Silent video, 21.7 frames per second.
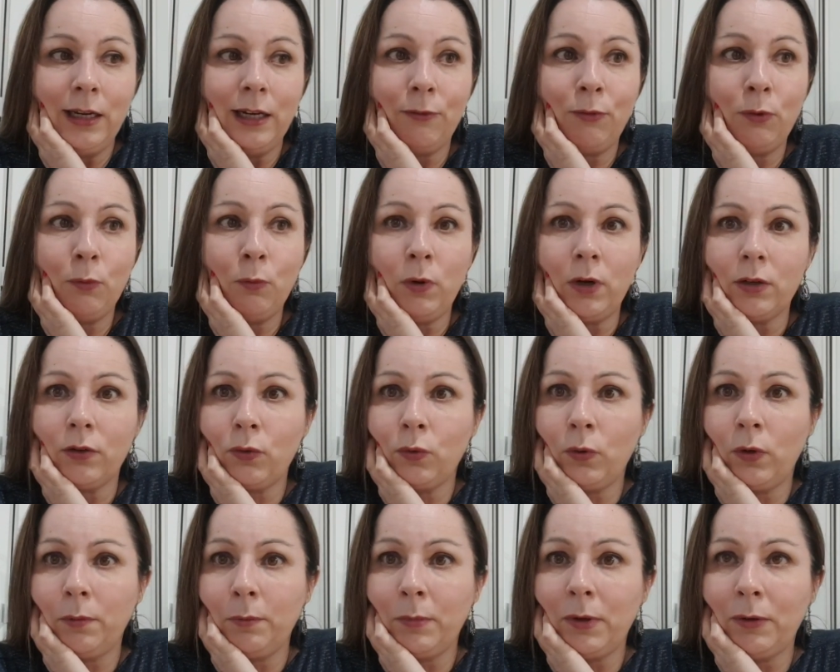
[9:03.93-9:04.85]
If you
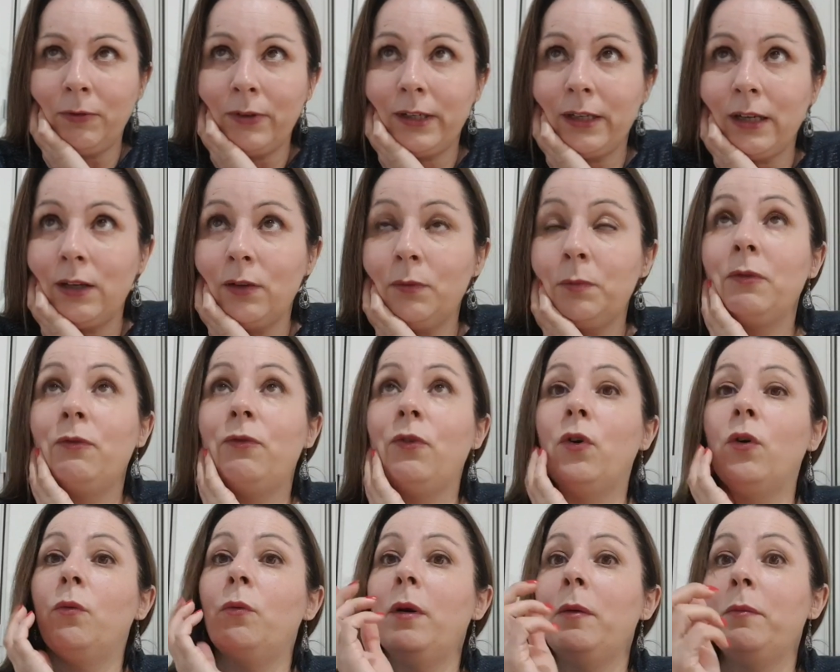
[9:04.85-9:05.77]
watched one of my videos
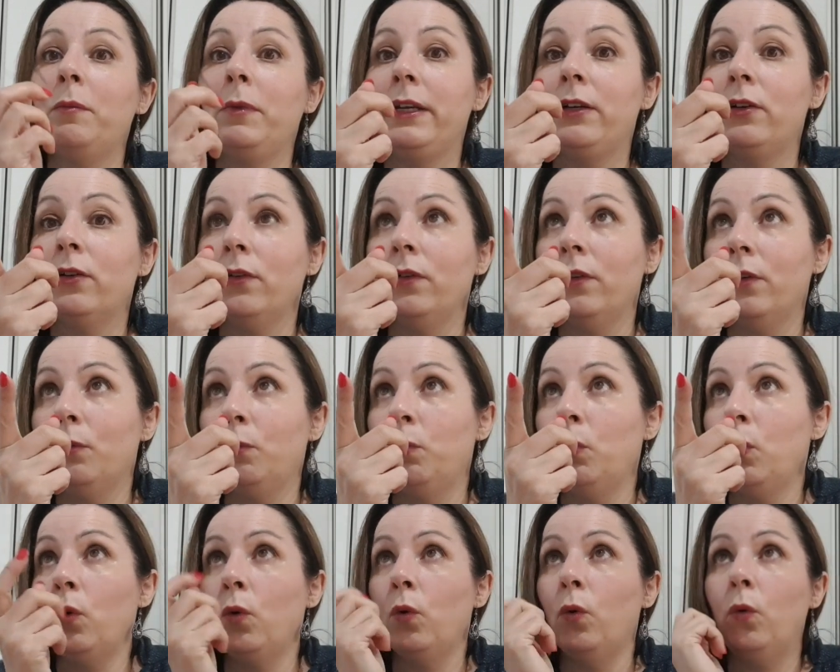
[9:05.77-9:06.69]
before, when we done the
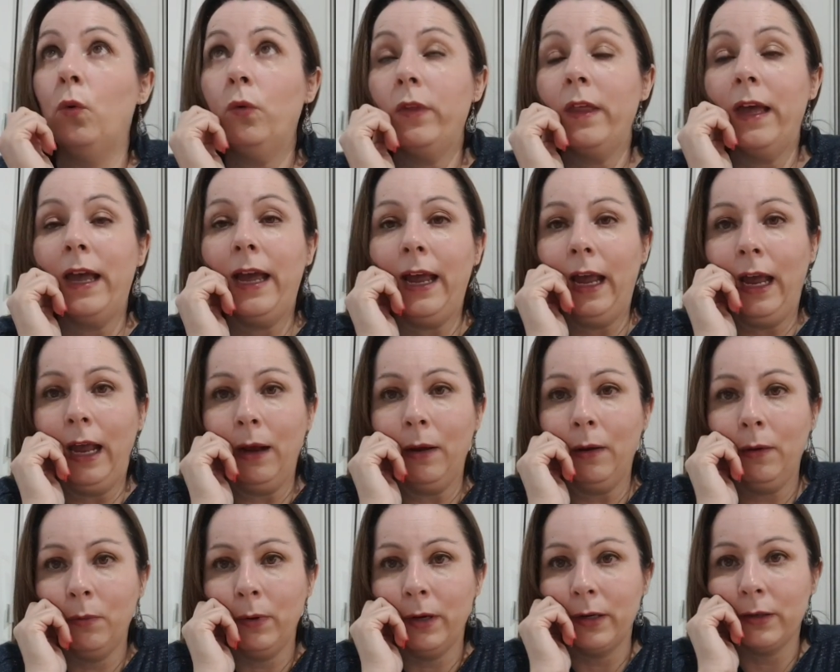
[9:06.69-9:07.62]
wall
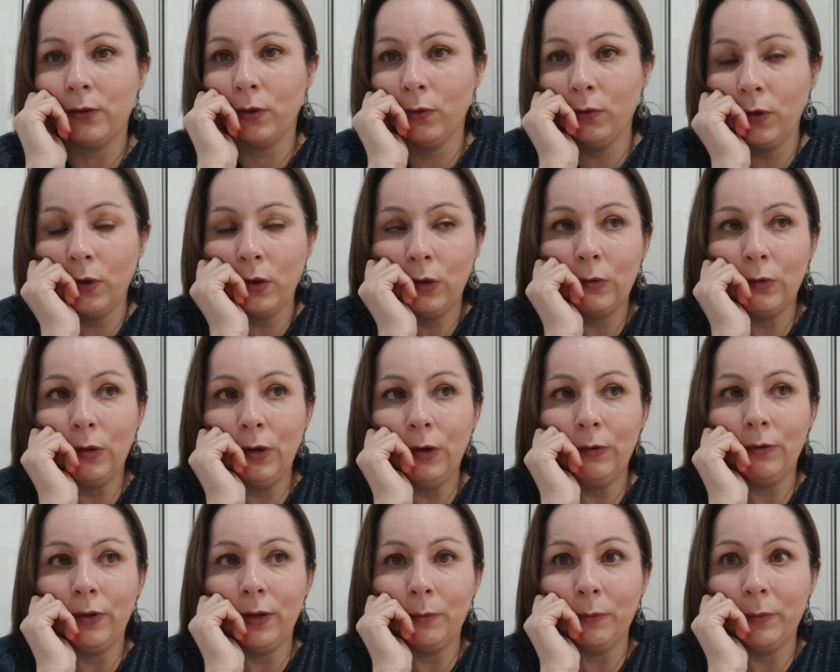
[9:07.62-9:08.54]
there where Tongue and
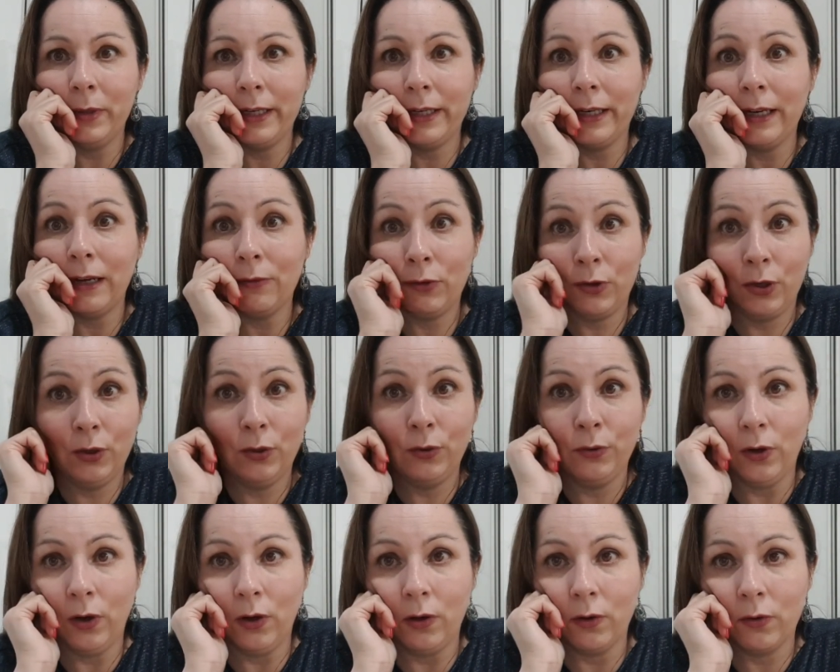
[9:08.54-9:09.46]
Groove did, we did have two
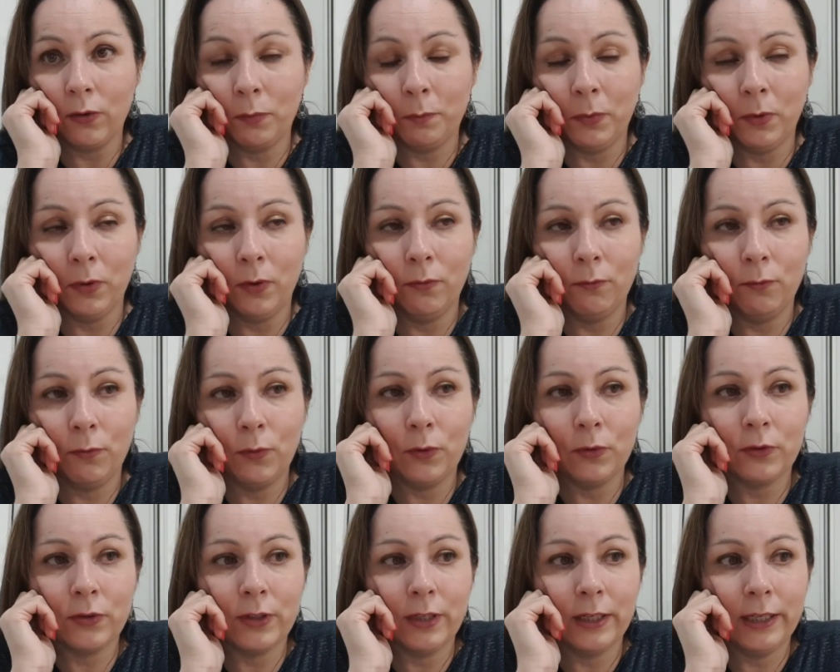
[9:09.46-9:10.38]
dogs, but
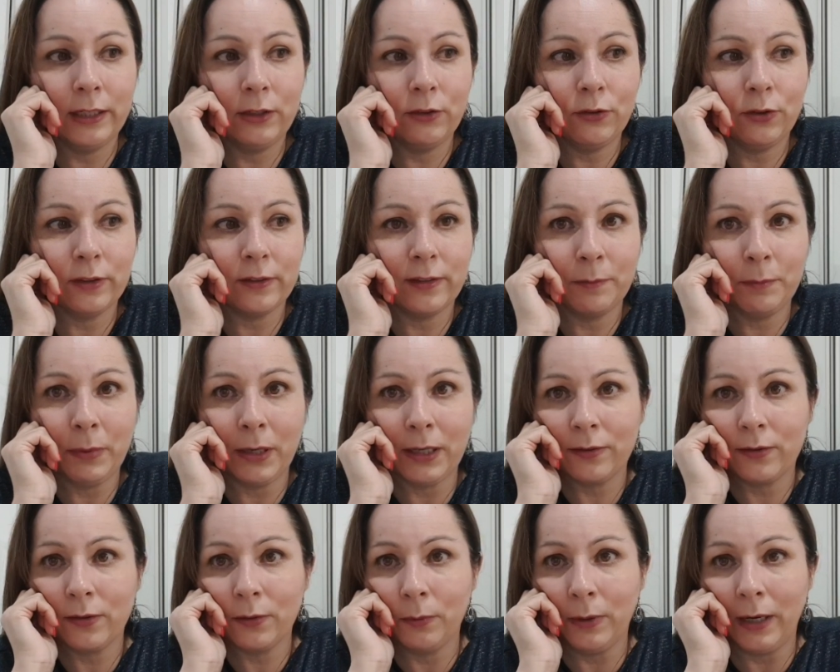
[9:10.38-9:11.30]
unfortunately Trixie
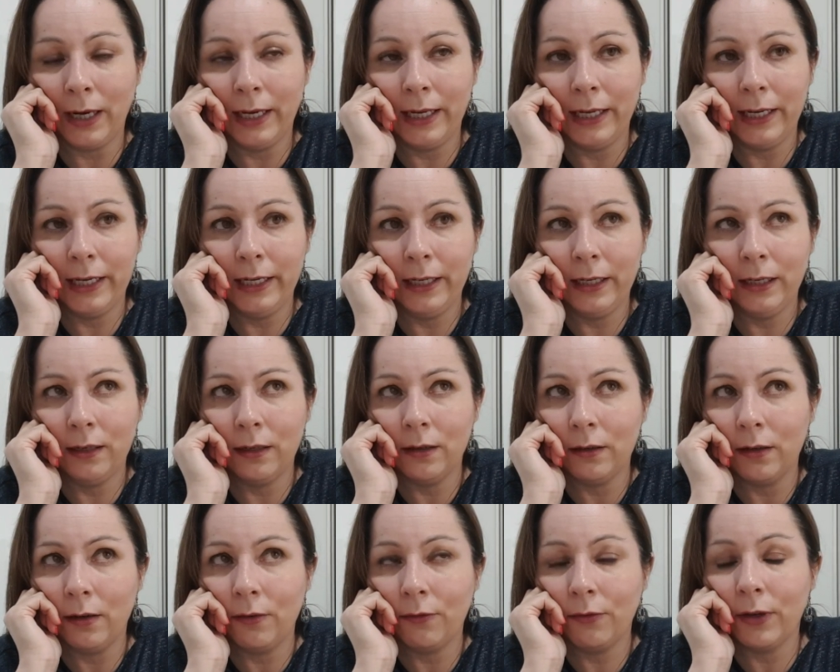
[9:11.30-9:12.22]
passed away in,
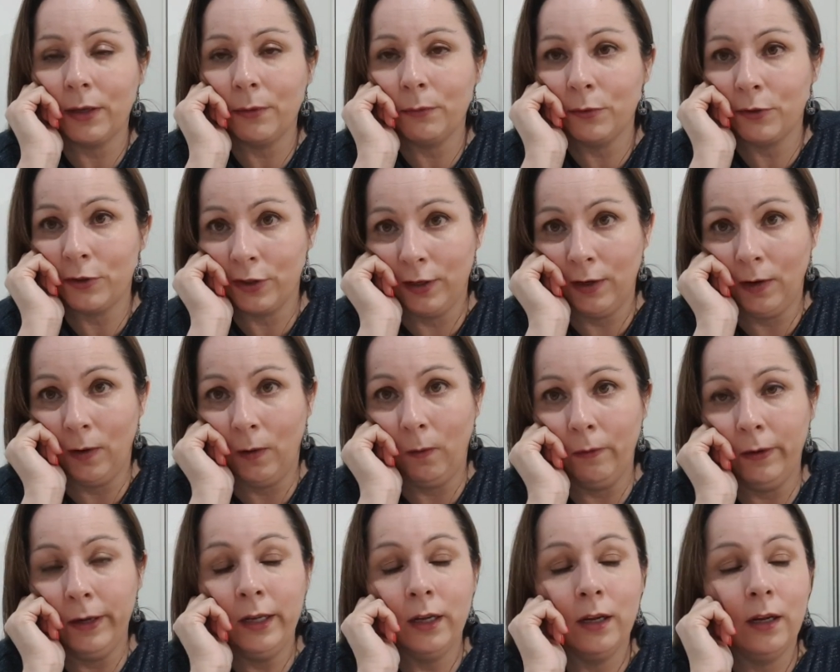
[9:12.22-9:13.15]
I think it was
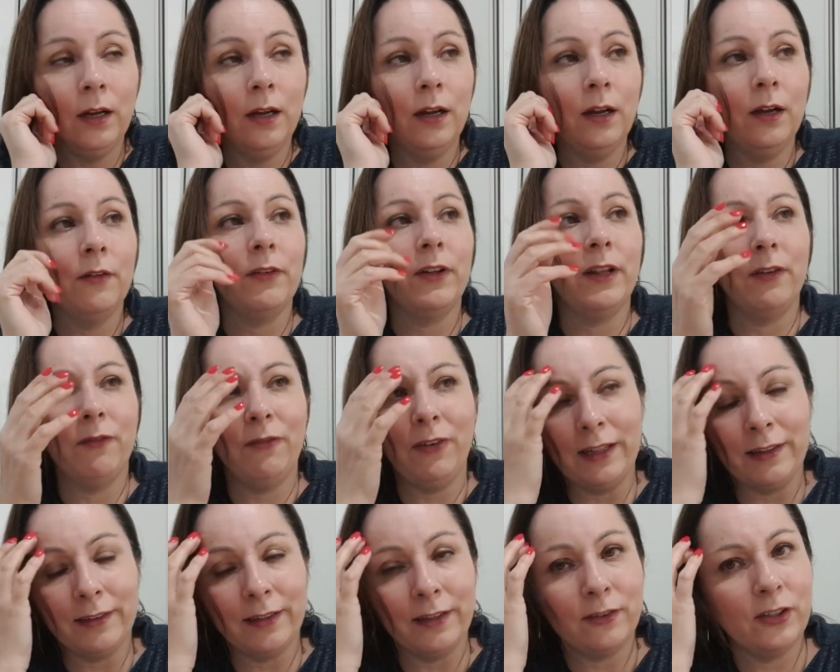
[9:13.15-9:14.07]
July. The
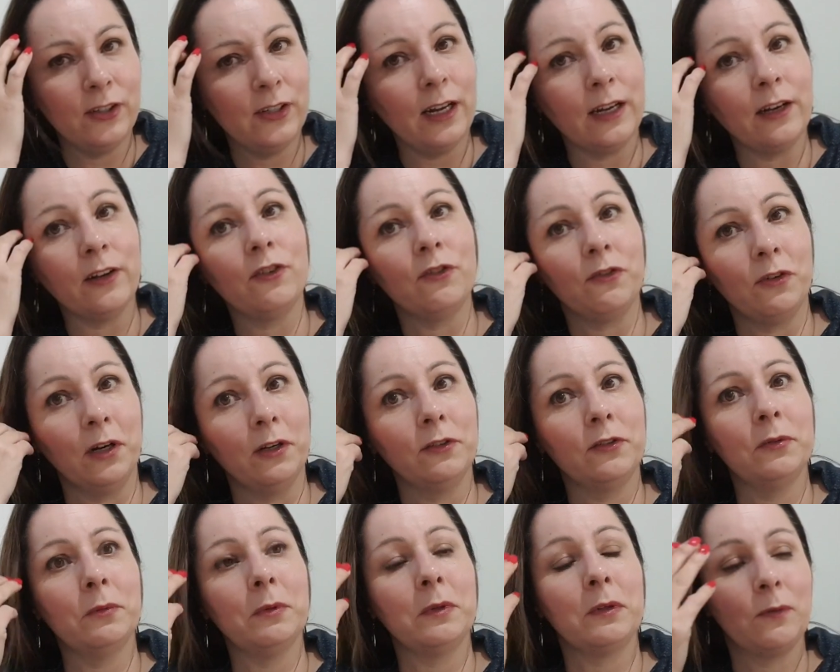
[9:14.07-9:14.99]
vet said she'd had a
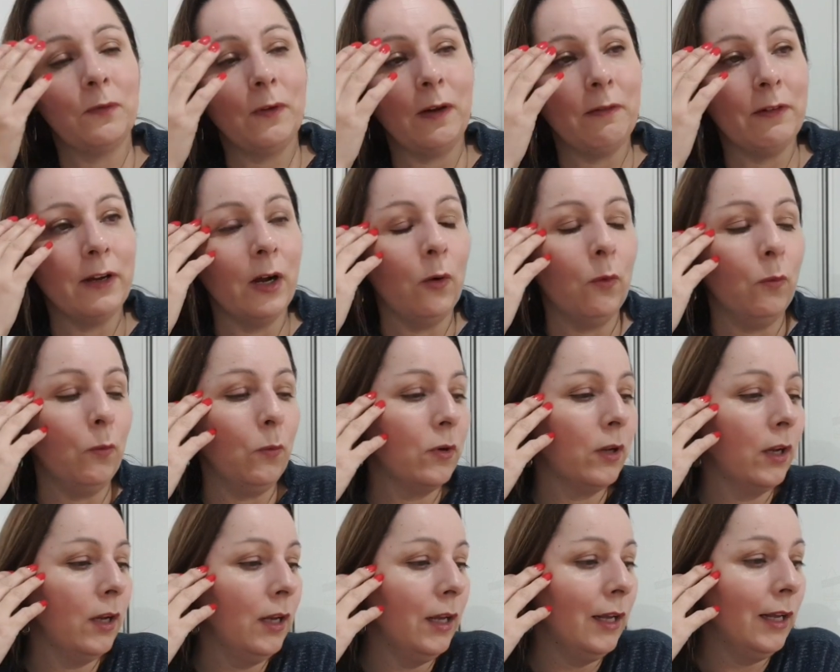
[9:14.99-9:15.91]
stroke. She was very old.